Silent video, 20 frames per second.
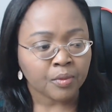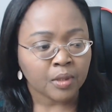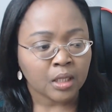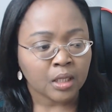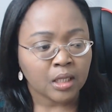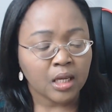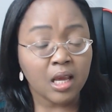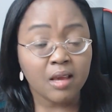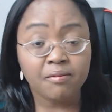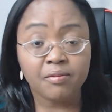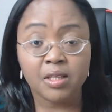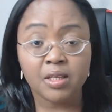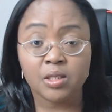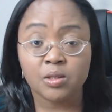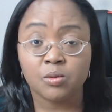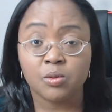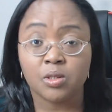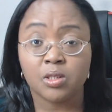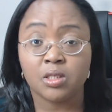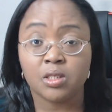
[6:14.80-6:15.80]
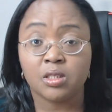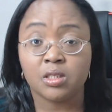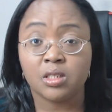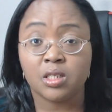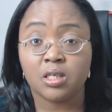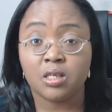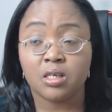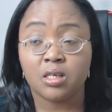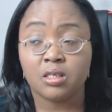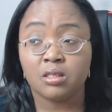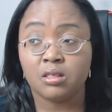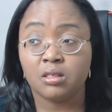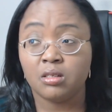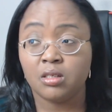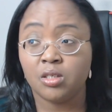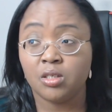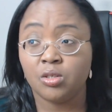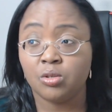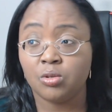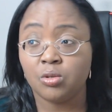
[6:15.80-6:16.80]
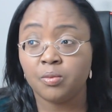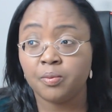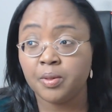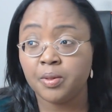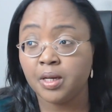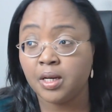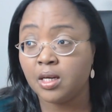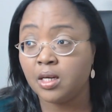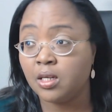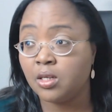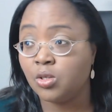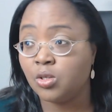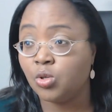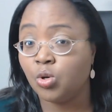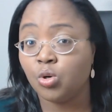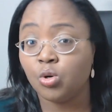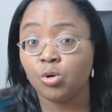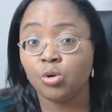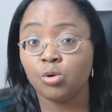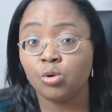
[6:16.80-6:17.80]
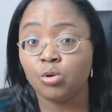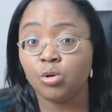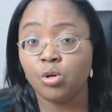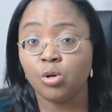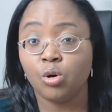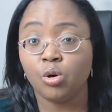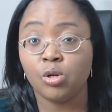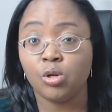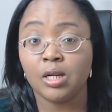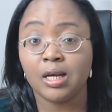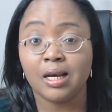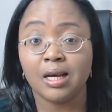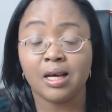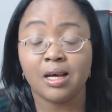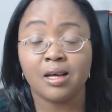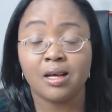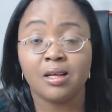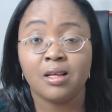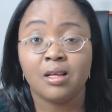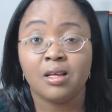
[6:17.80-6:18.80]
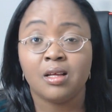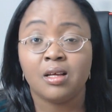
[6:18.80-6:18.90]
if this was a European or other